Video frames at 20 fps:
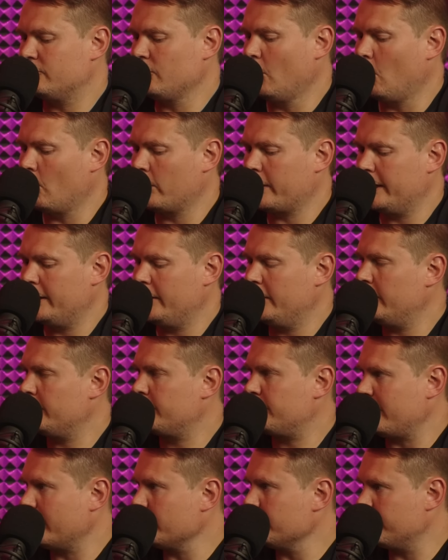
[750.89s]
talking
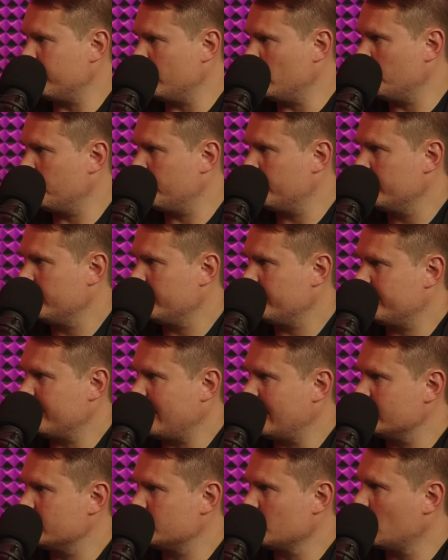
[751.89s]
herself up
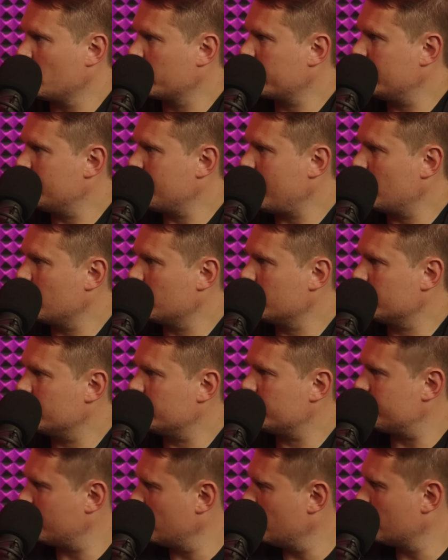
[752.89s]
than talking about
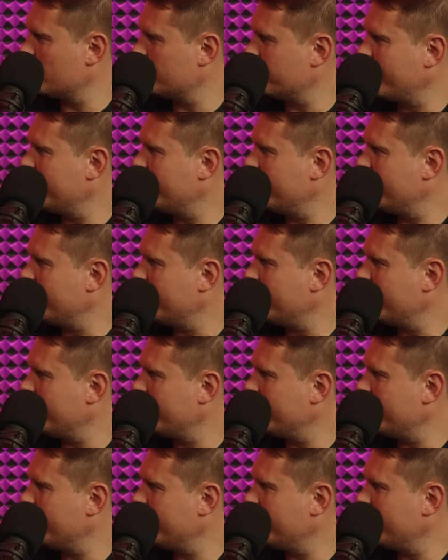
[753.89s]
the soul of